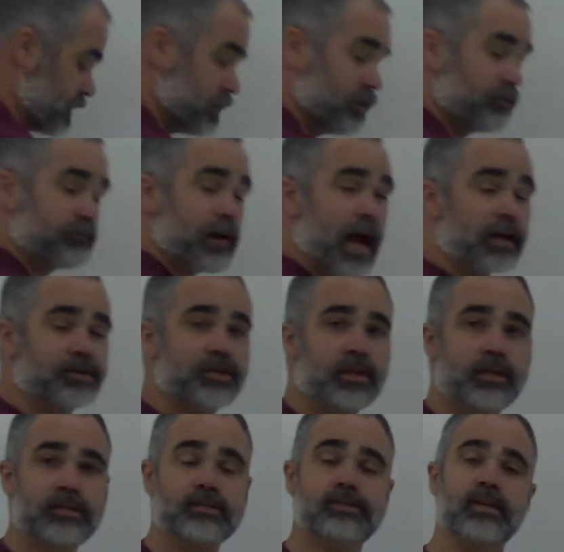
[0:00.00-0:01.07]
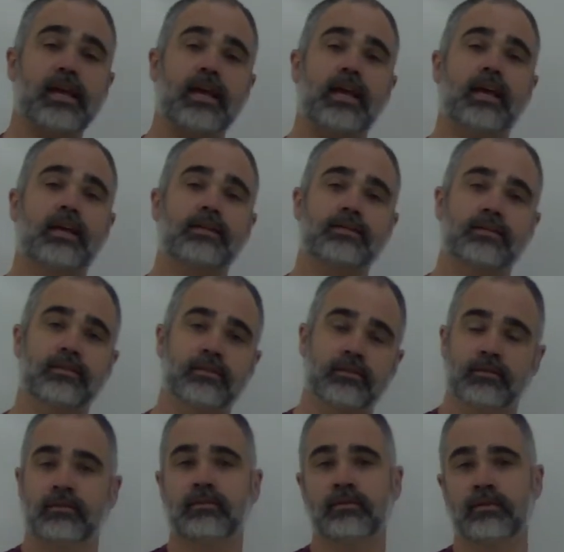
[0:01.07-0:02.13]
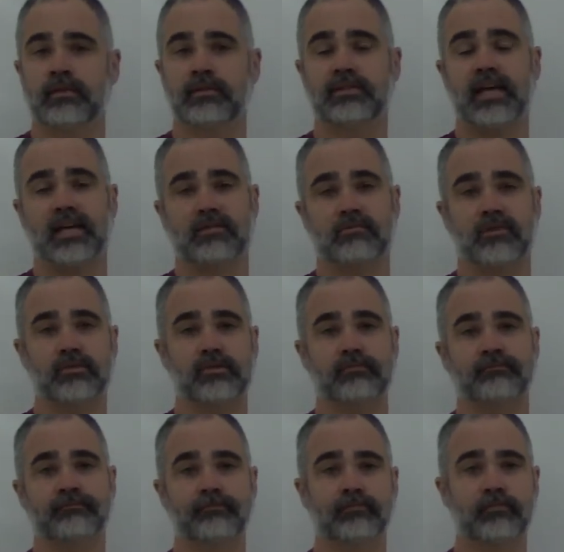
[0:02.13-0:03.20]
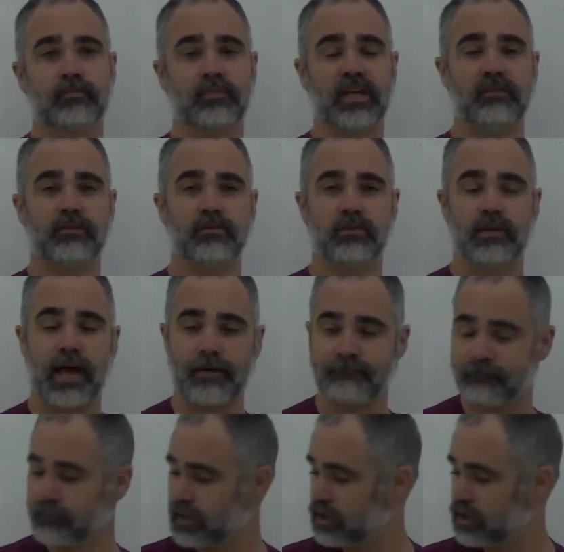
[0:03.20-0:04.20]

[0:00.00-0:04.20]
fractions and decimals if you do that.